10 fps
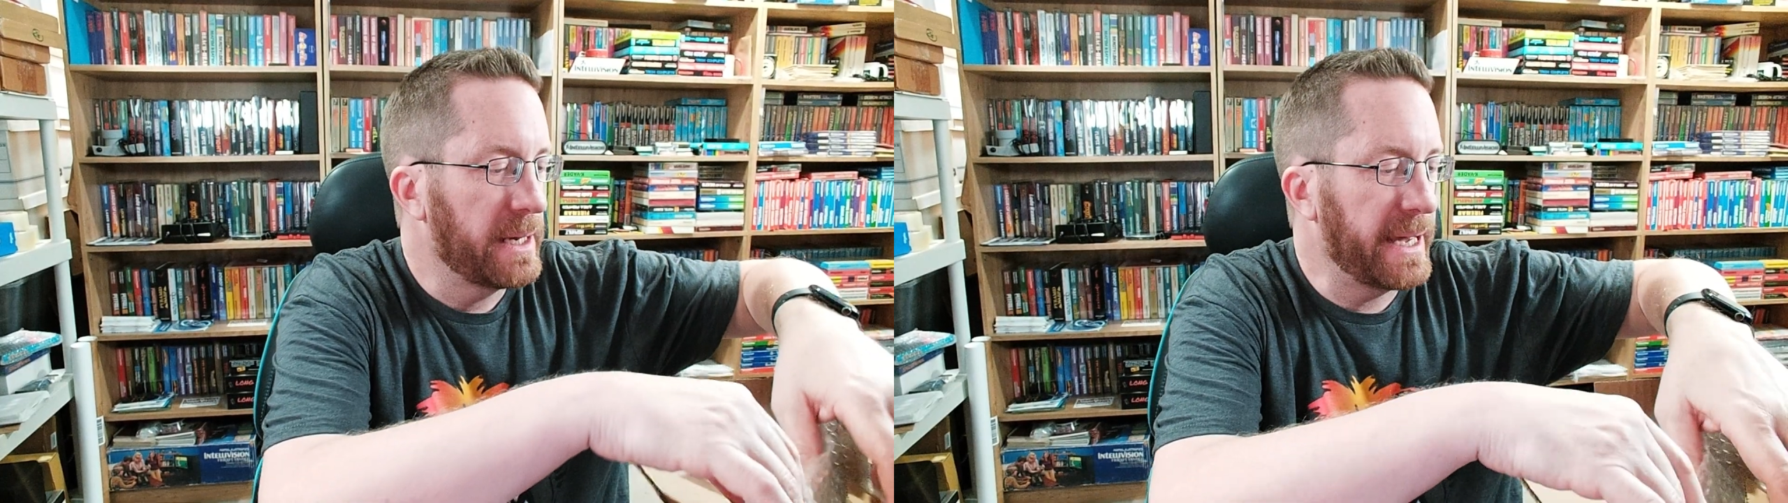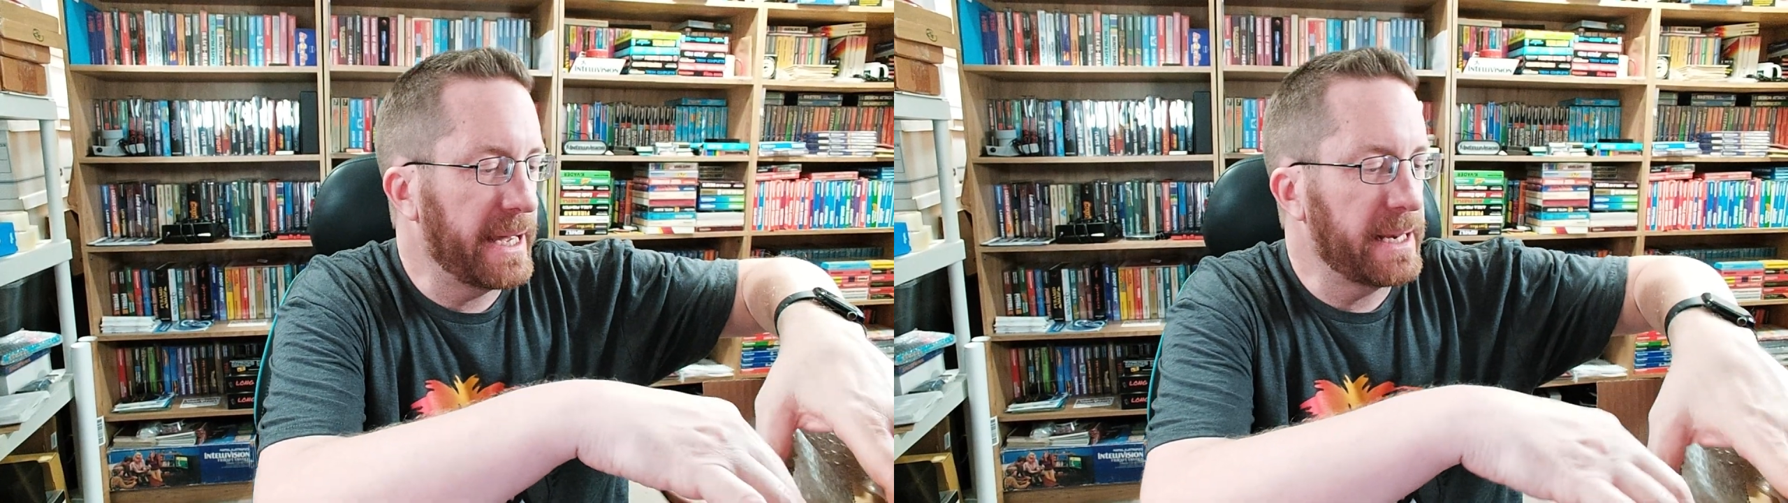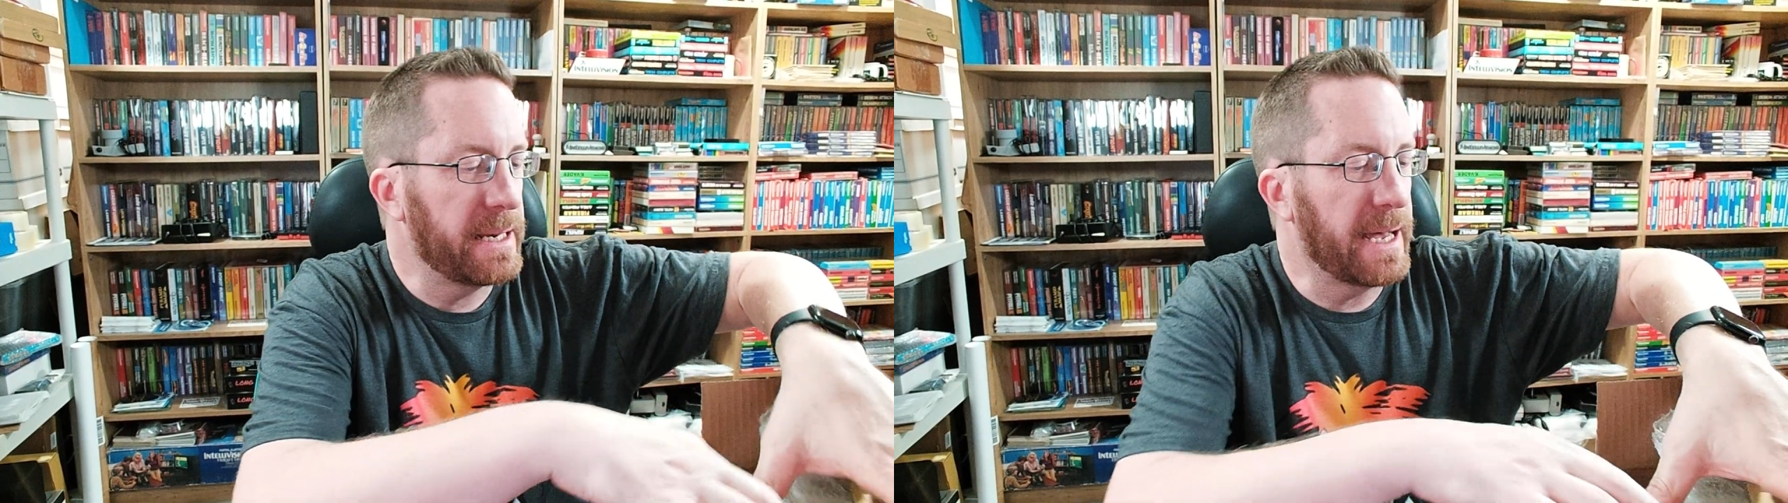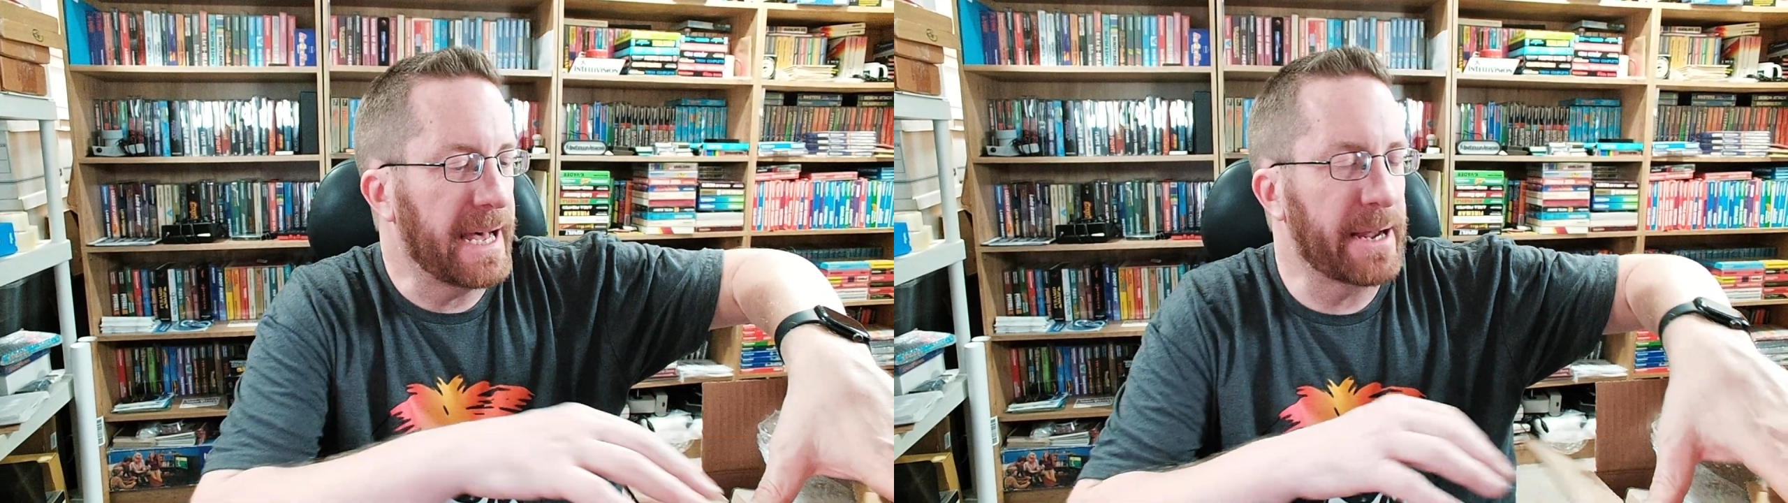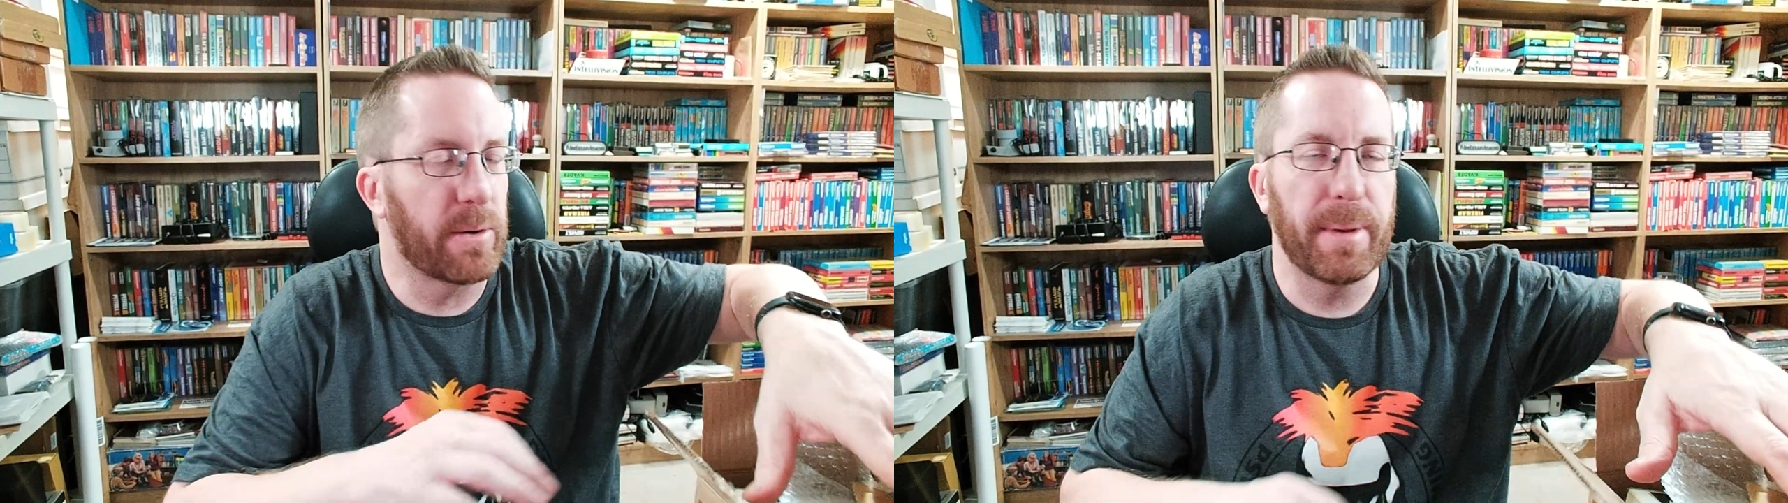And
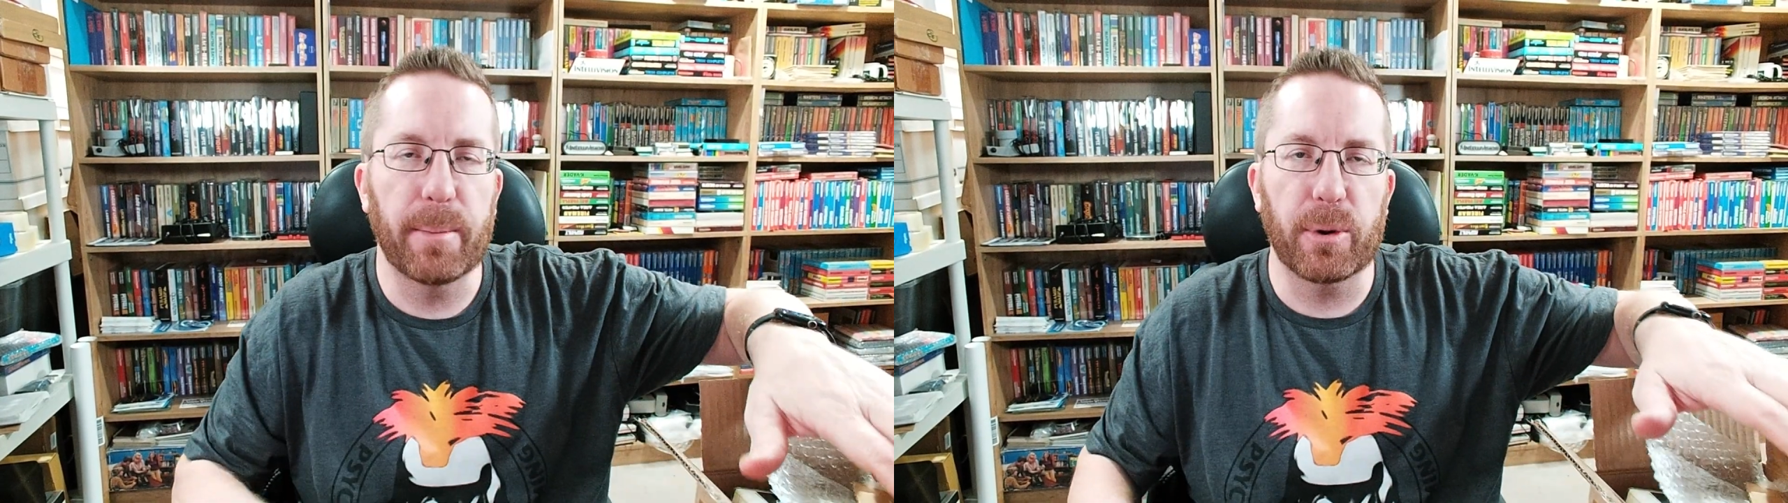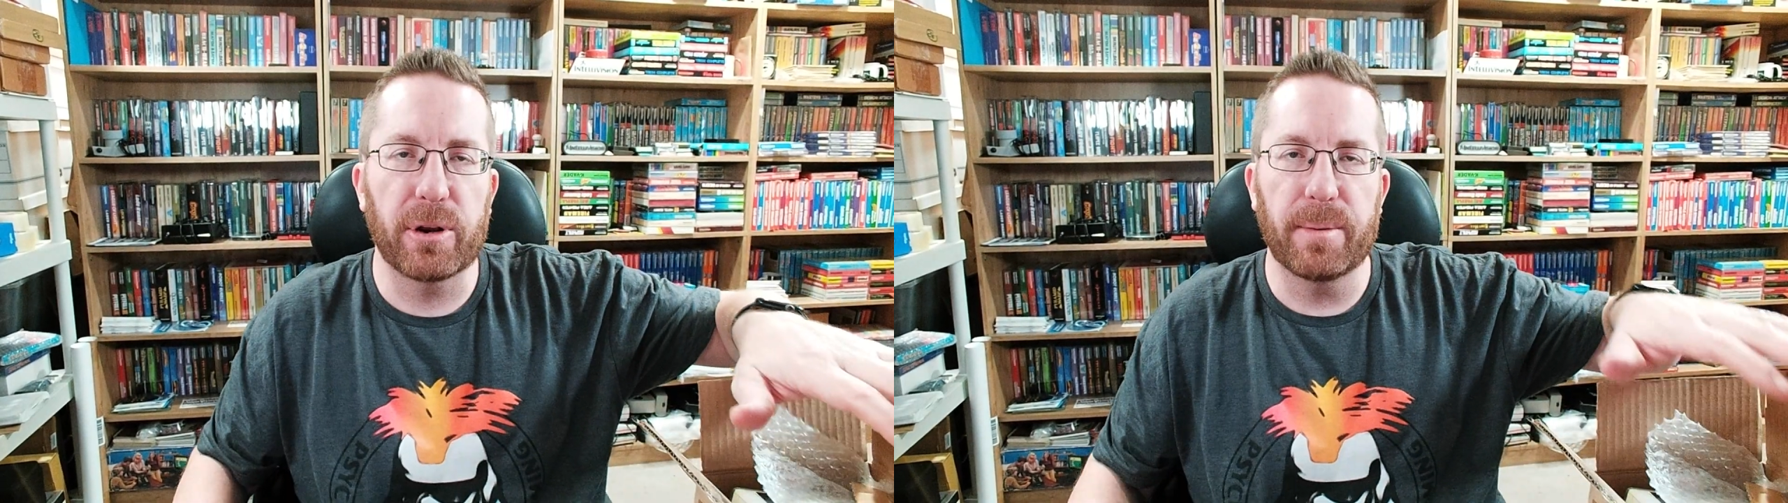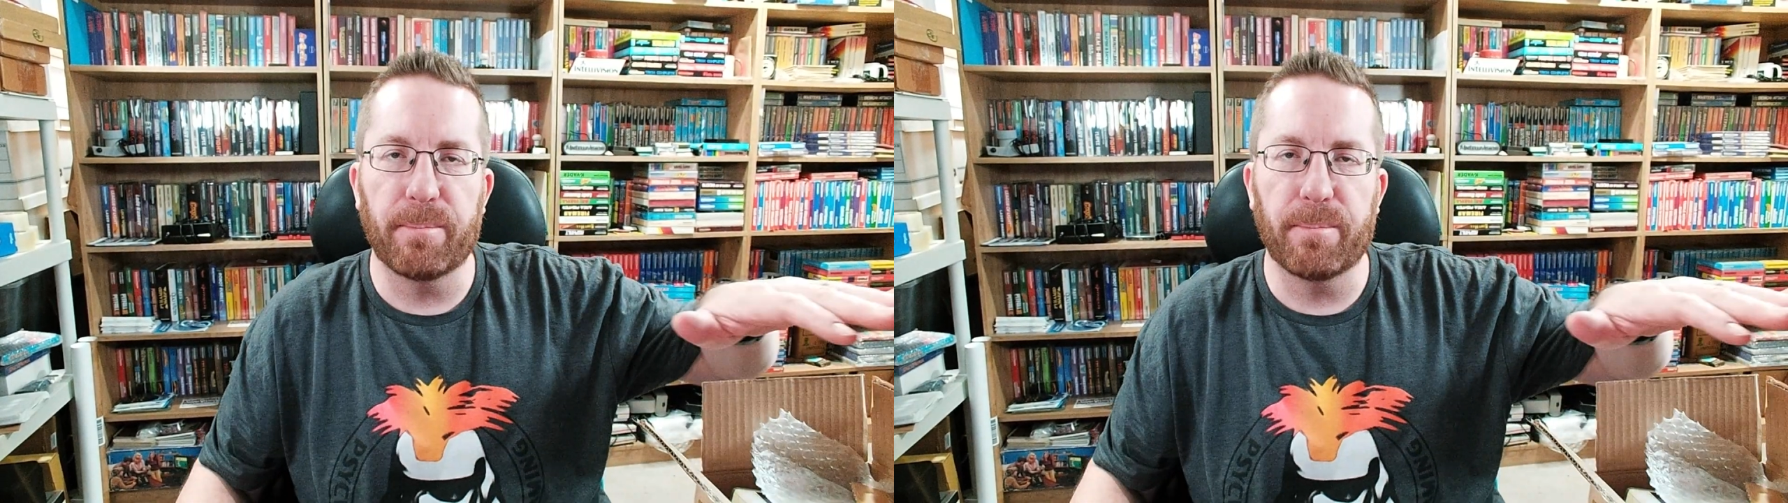I remembered